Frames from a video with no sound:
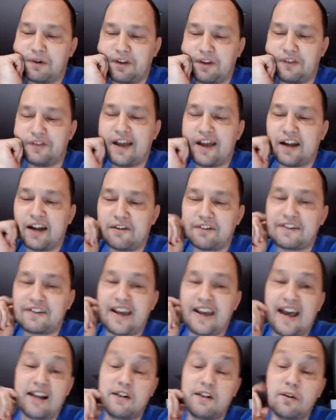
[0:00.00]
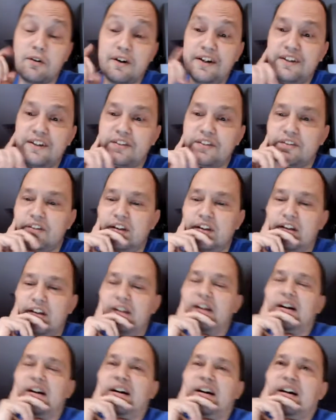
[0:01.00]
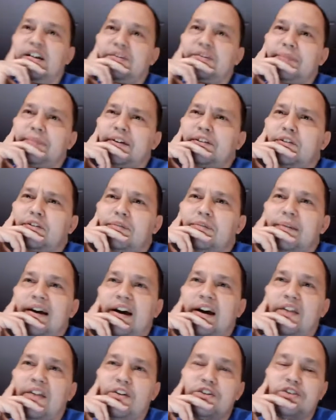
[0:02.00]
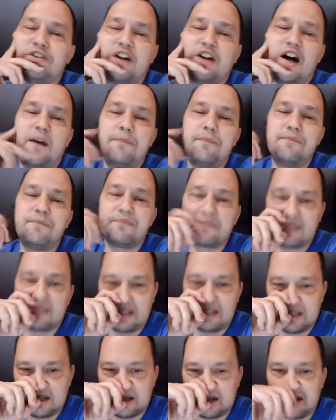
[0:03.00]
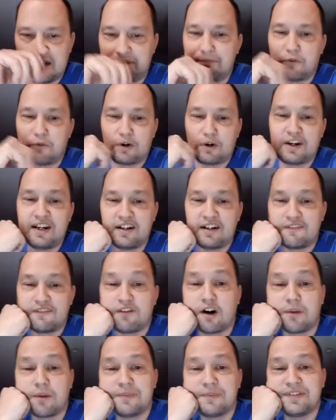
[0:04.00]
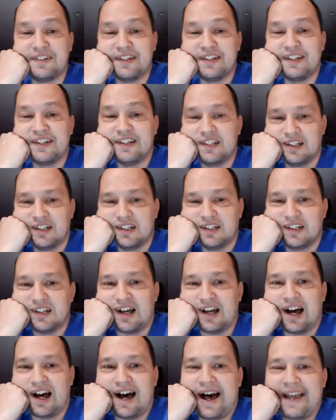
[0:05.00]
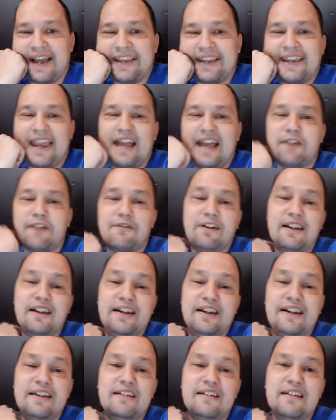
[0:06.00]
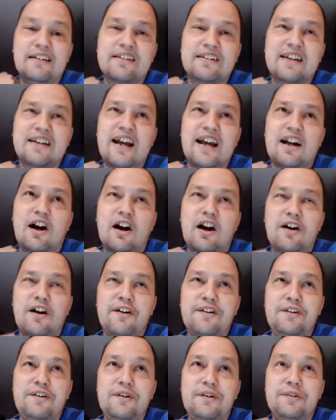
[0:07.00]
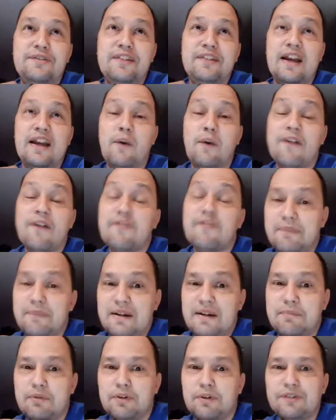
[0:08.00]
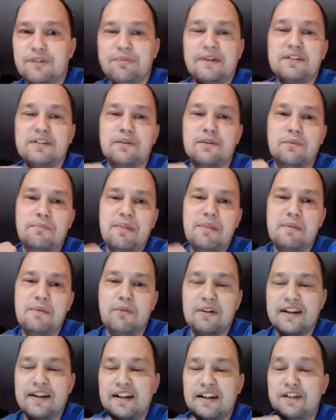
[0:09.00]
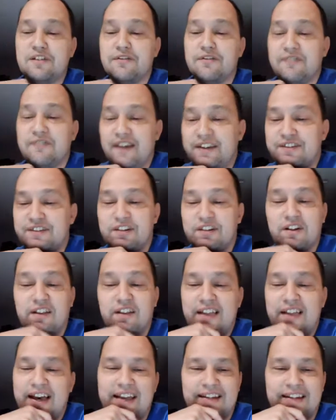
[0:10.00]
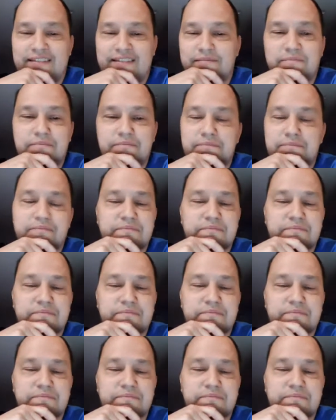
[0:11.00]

one of those high risk categories, especially with my other job, working in a pharmacy. I can't really. It's kind of hard to stay away from people, especially when people want to get in your face and all that, and